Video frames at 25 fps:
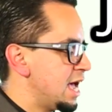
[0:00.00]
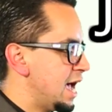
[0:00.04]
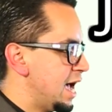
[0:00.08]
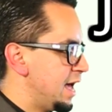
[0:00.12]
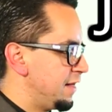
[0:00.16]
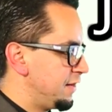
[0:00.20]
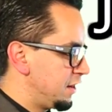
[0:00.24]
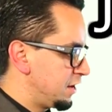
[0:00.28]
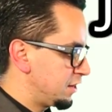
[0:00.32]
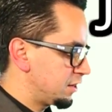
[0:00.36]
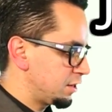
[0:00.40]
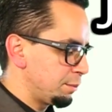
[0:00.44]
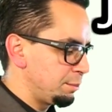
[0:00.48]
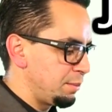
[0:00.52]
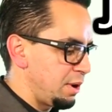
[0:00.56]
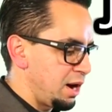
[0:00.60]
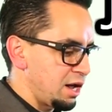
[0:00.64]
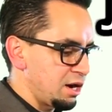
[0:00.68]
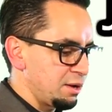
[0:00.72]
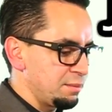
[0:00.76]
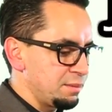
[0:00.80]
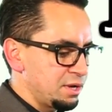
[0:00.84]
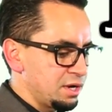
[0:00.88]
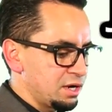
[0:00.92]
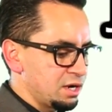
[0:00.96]
And then at the
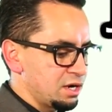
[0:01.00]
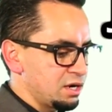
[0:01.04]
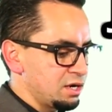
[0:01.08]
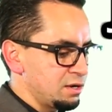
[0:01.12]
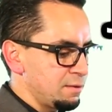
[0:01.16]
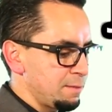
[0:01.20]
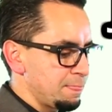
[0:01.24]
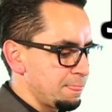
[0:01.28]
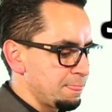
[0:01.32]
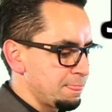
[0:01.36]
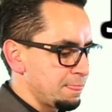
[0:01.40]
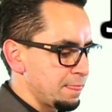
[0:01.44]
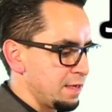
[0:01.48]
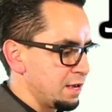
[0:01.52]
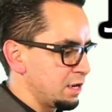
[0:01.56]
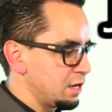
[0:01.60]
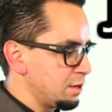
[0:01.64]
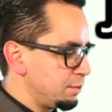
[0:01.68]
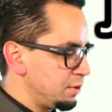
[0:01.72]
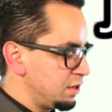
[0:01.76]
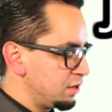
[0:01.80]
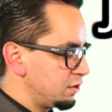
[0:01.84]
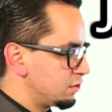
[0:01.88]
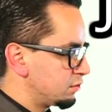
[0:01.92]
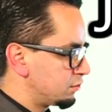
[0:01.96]
bottom here, it could
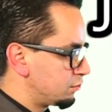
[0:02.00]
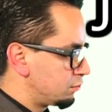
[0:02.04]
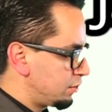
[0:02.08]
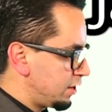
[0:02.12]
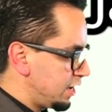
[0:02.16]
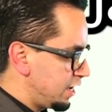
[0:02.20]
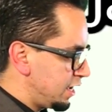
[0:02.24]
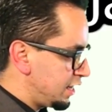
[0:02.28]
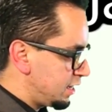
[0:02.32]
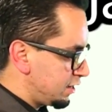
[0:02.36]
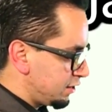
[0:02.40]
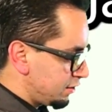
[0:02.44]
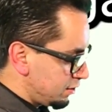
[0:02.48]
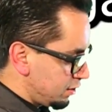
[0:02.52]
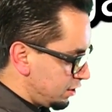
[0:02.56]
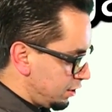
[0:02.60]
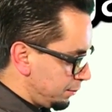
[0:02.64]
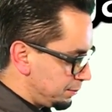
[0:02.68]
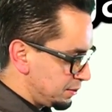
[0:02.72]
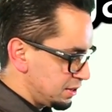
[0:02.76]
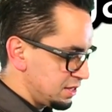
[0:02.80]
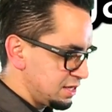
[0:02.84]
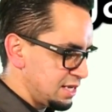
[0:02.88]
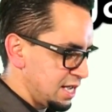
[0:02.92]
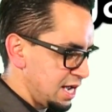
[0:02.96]
be read
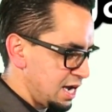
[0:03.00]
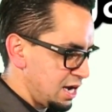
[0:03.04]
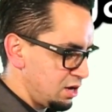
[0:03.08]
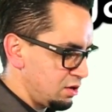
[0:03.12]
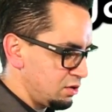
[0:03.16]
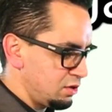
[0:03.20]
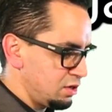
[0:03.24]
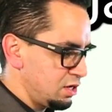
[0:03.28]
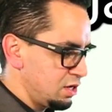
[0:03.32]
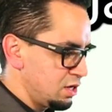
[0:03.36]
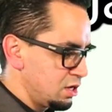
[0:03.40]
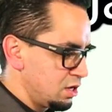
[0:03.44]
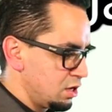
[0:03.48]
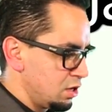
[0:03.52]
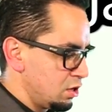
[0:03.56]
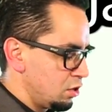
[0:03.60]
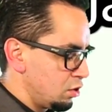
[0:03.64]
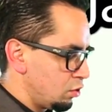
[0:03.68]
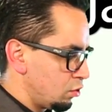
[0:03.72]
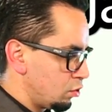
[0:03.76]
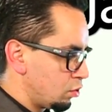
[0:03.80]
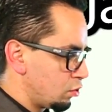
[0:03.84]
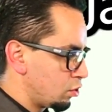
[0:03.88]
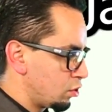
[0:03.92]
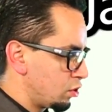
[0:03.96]
up and down
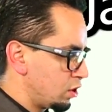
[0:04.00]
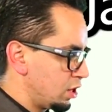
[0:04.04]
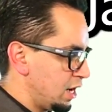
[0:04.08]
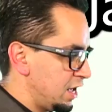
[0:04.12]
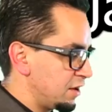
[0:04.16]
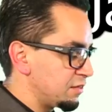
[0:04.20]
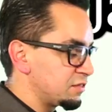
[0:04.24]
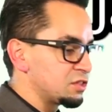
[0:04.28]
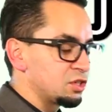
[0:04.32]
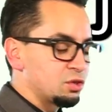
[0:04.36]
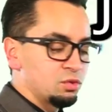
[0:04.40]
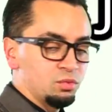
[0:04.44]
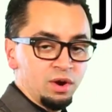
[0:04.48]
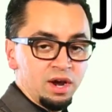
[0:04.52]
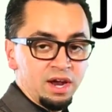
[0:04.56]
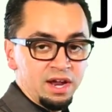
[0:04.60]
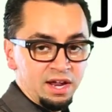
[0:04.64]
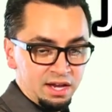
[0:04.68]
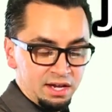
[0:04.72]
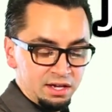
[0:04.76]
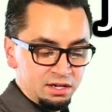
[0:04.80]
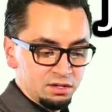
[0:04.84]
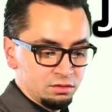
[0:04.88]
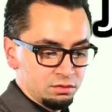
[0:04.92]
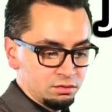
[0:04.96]
or left to right.
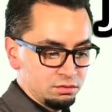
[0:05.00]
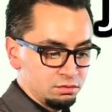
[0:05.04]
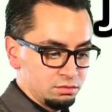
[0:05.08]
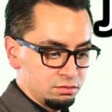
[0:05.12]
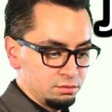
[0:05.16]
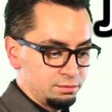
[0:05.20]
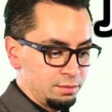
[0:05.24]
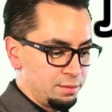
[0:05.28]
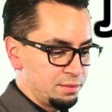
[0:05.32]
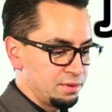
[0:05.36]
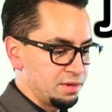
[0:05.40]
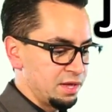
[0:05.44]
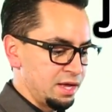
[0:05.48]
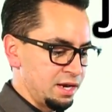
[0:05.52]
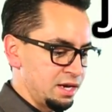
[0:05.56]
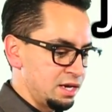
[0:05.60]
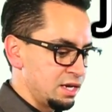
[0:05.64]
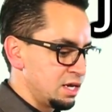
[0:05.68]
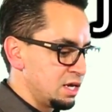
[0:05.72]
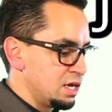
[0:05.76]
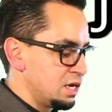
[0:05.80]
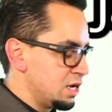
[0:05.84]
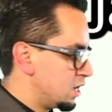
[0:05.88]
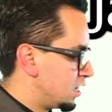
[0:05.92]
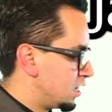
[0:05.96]
Remember that.